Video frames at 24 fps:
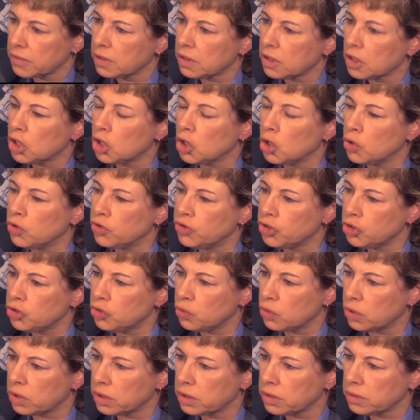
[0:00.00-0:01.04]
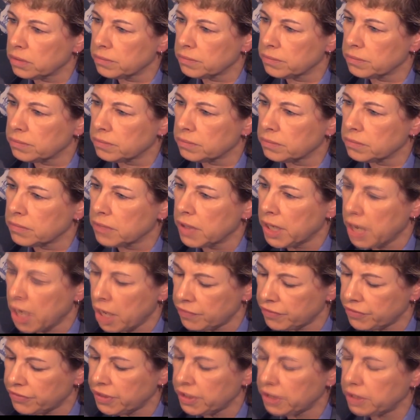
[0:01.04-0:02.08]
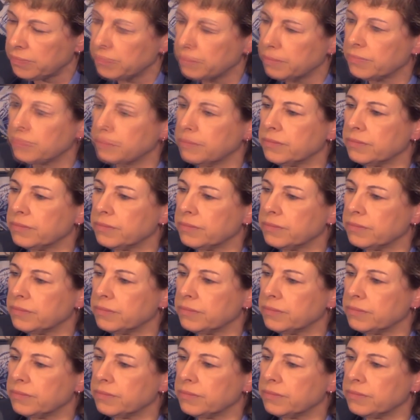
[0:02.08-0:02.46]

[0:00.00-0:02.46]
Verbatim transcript: close the door, and have a seat.